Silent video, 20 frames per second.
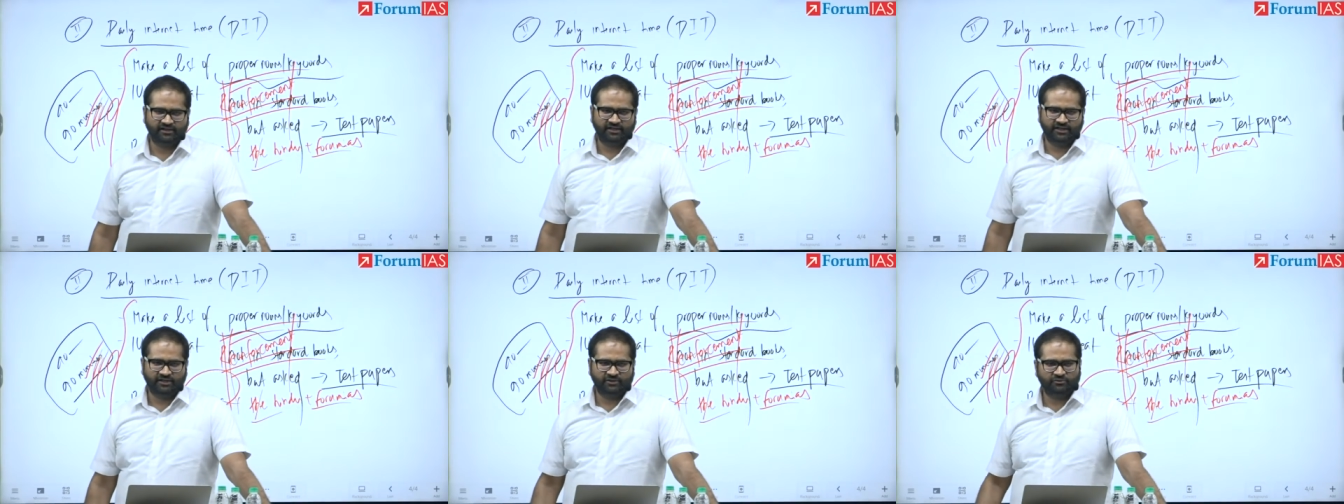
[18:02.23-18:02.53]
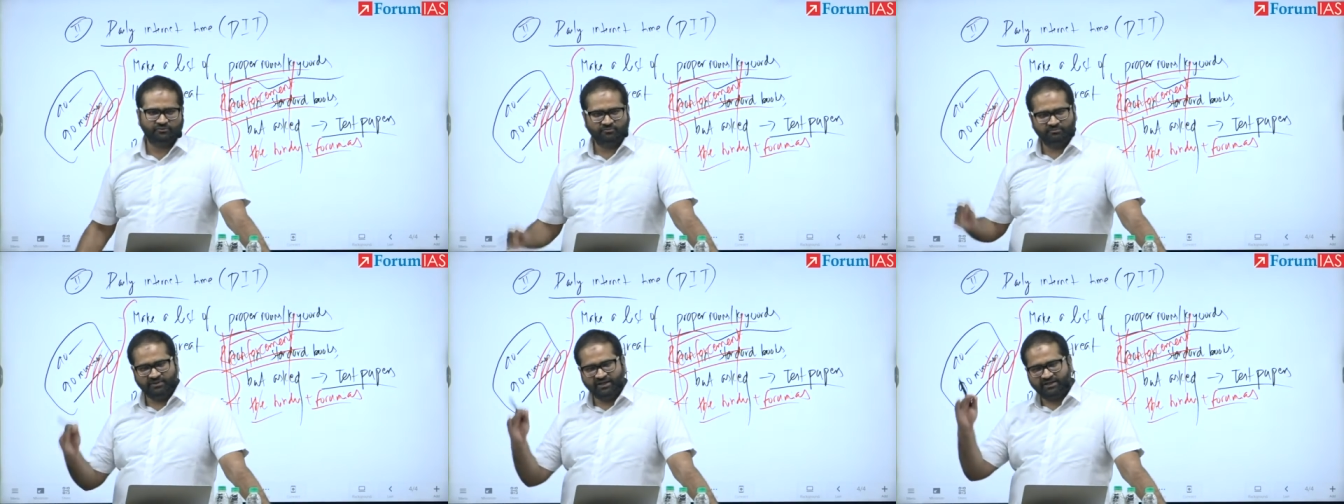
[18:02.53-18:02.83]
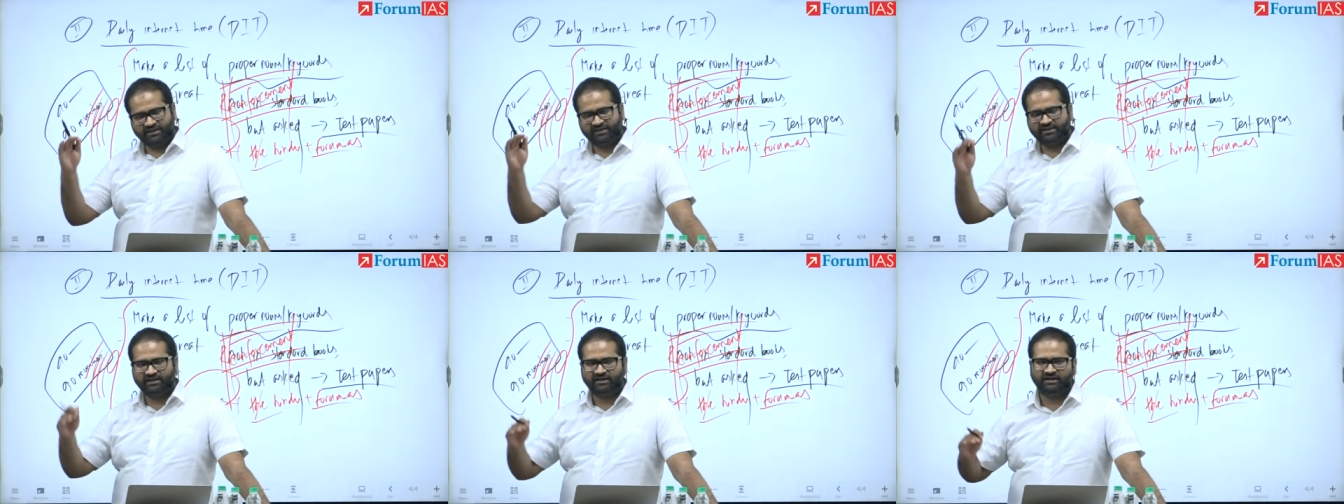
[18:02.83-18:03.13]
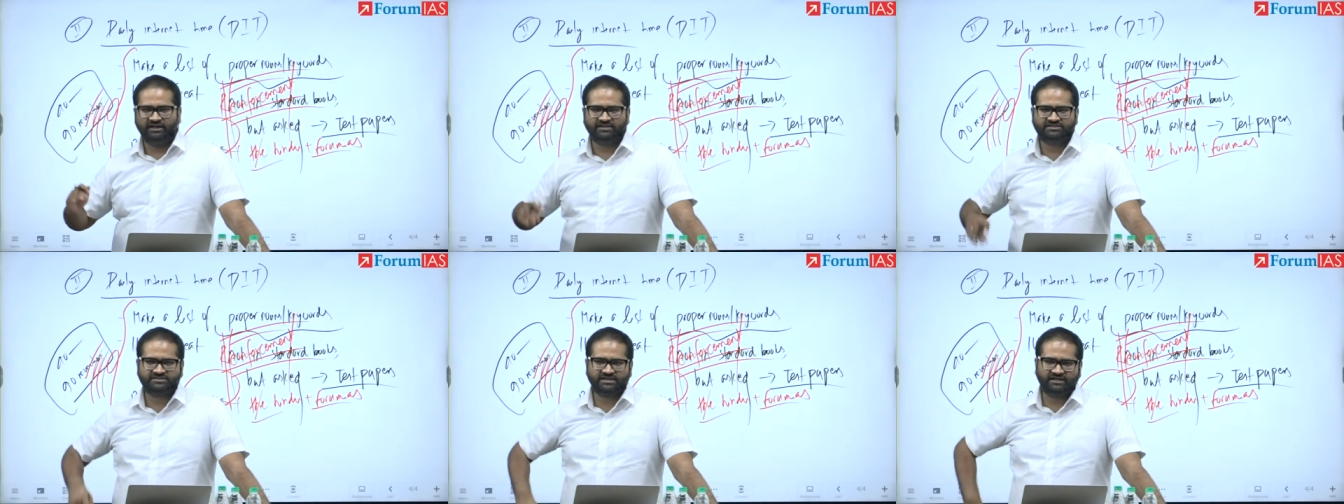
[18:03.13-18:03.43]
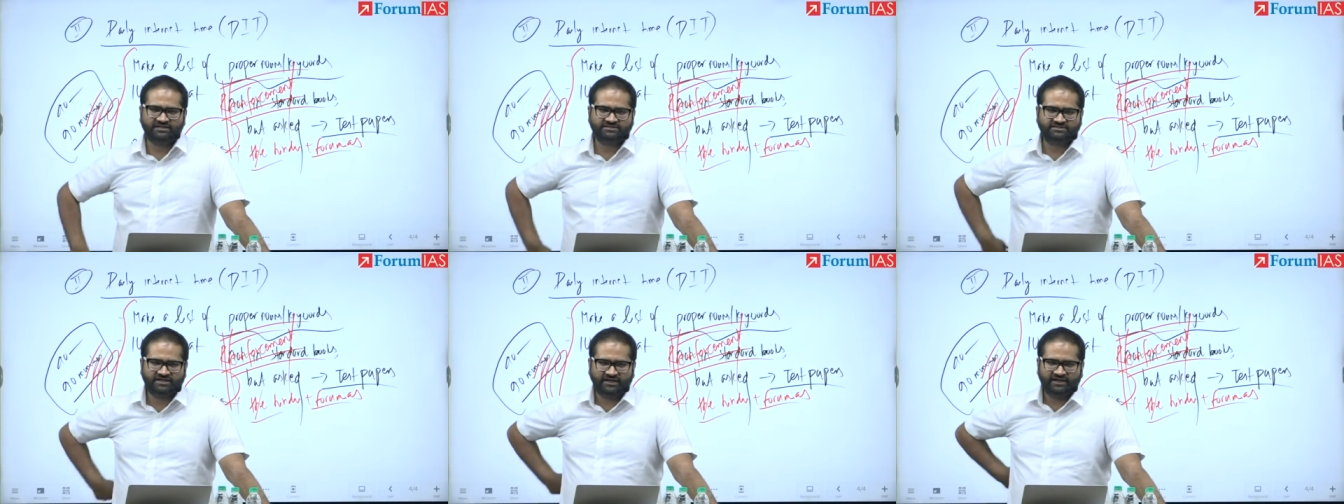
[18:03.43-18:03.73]
you know making a list
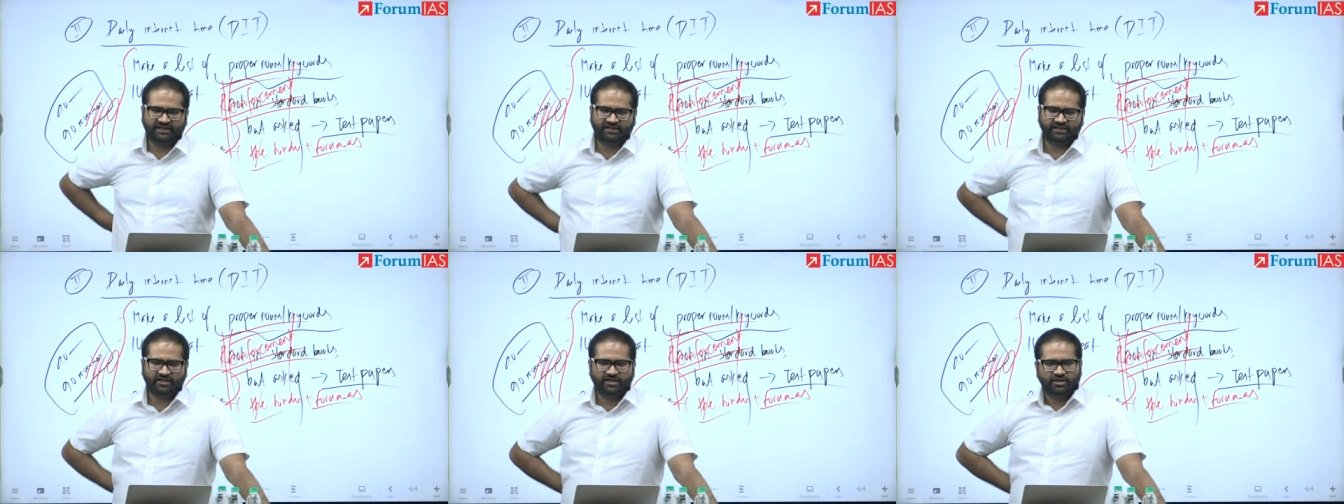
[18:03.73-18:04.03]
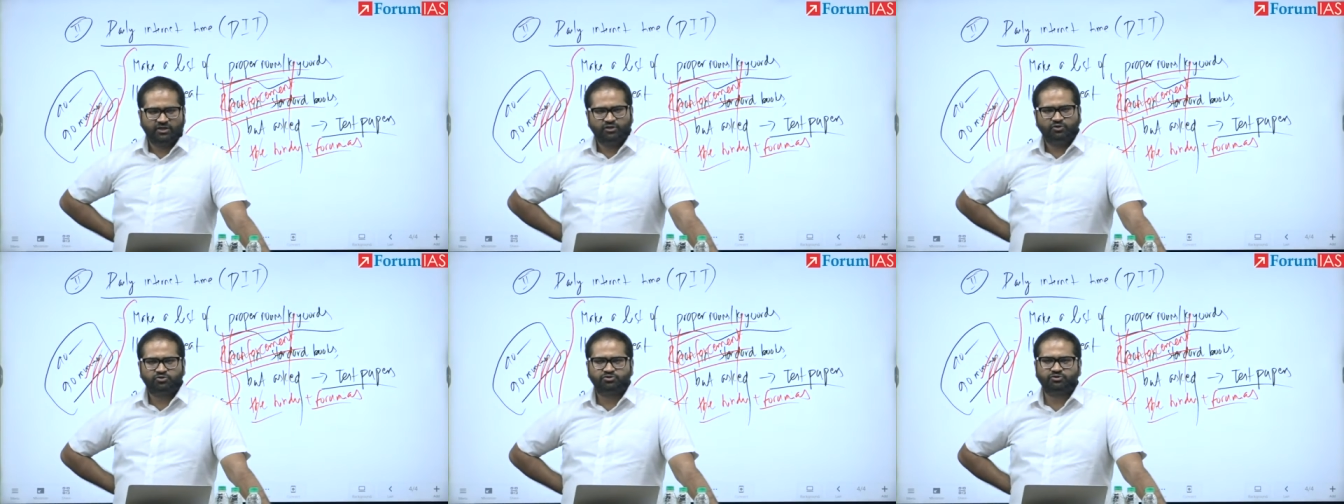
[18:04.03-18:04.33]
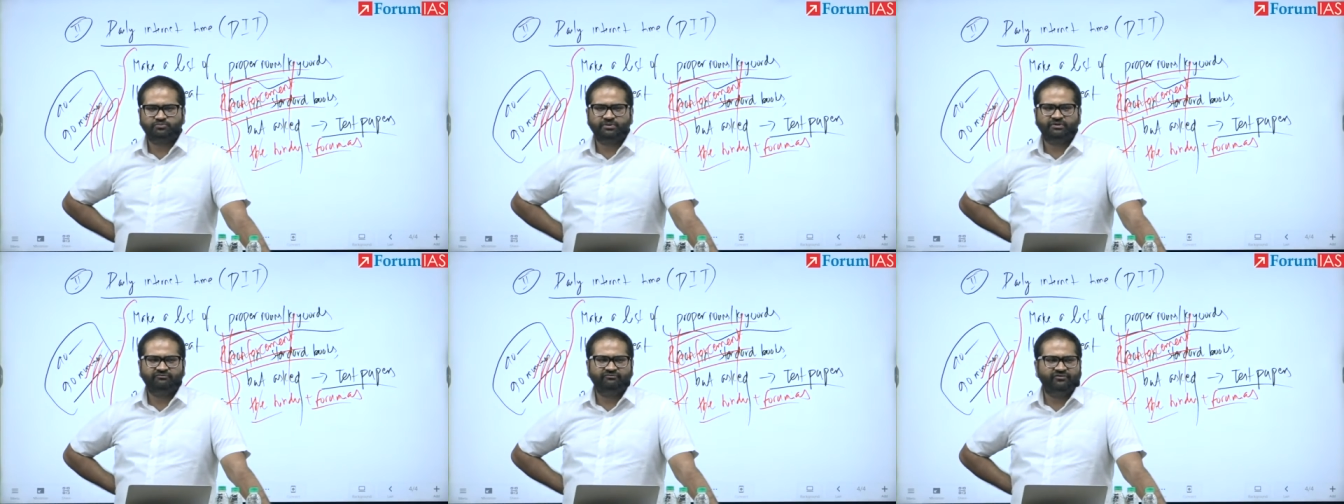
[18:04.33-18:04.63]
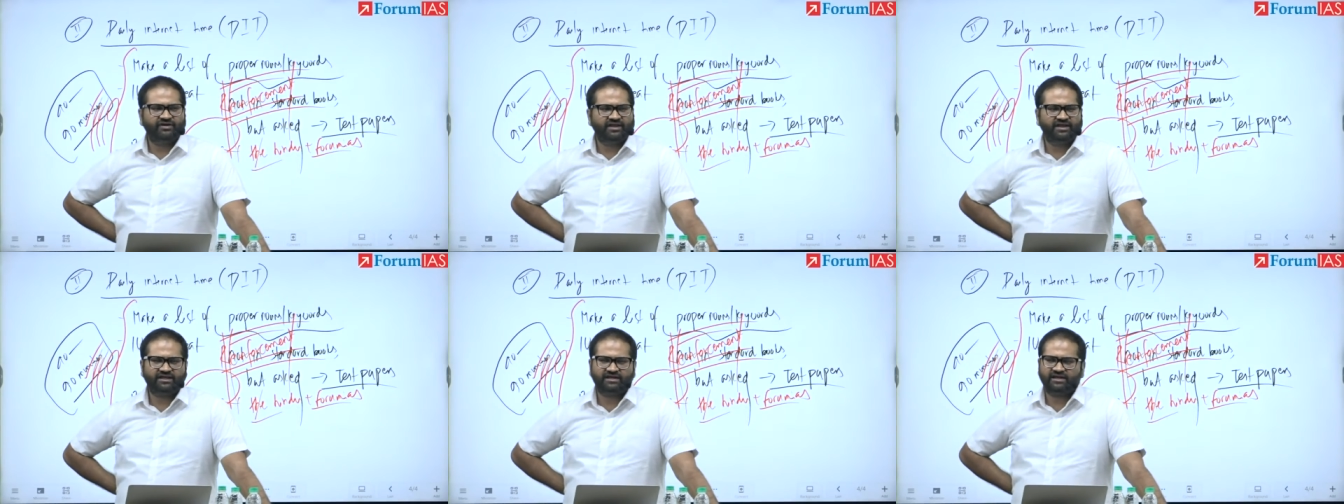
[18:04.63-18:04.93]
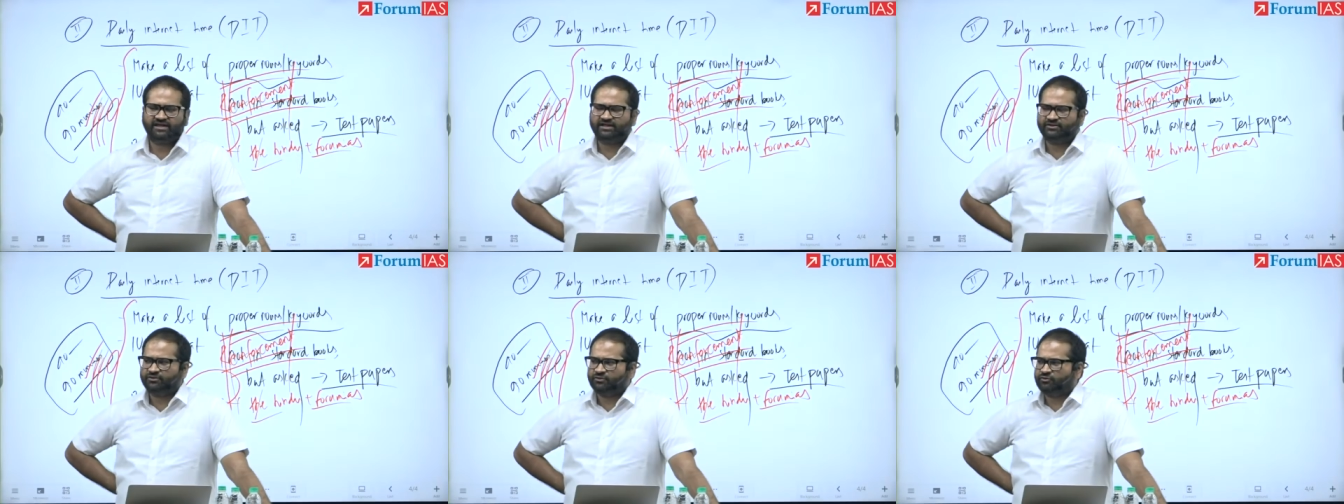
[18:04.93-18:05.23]
and studying you should be very
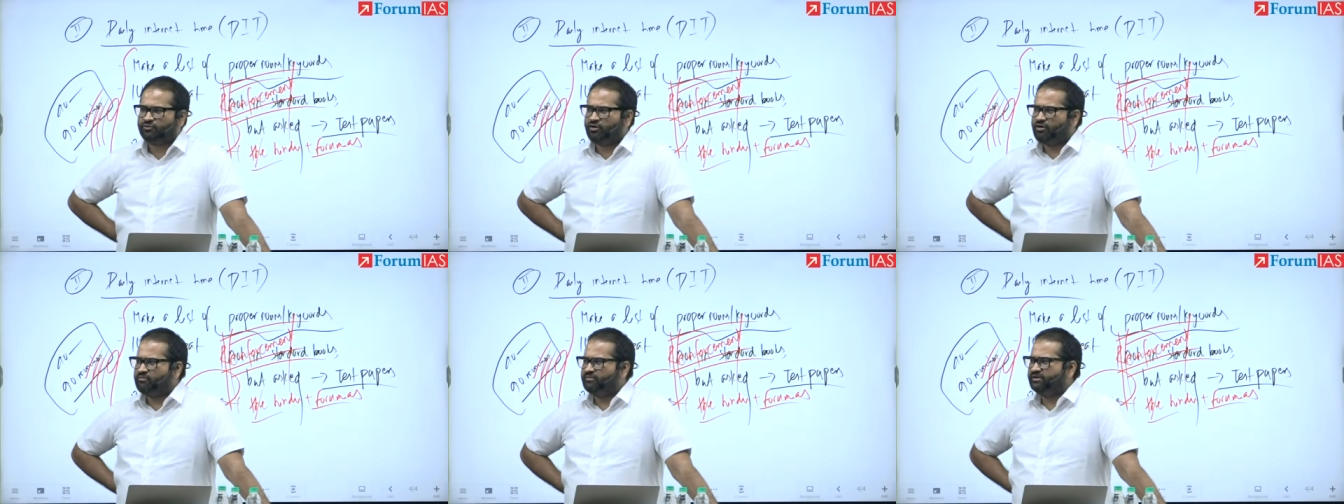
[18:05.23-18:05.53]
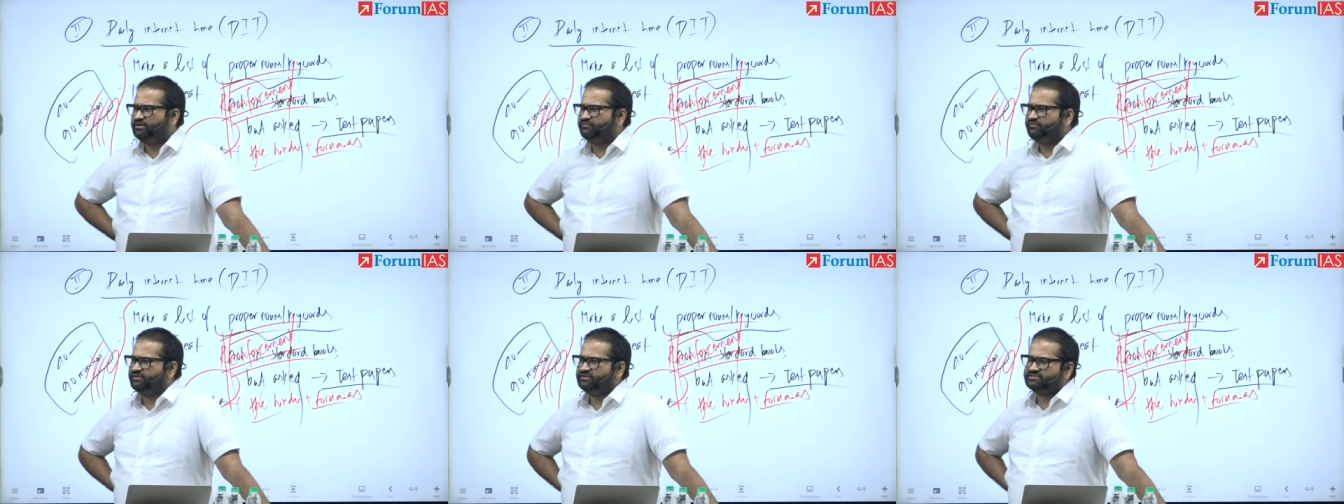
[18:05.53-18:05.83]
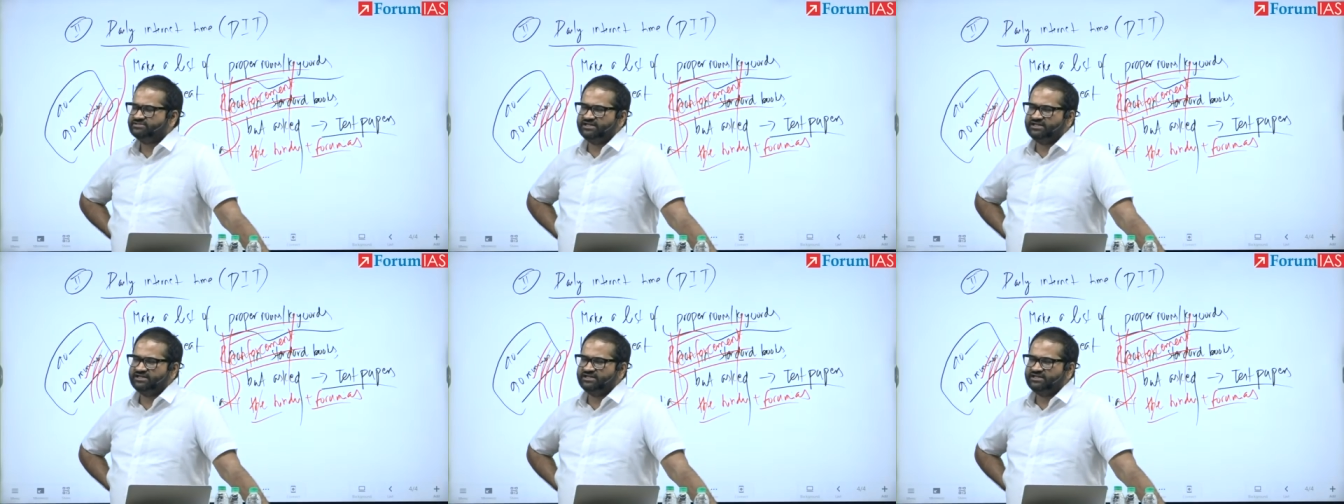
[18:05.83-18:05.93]
clear the common words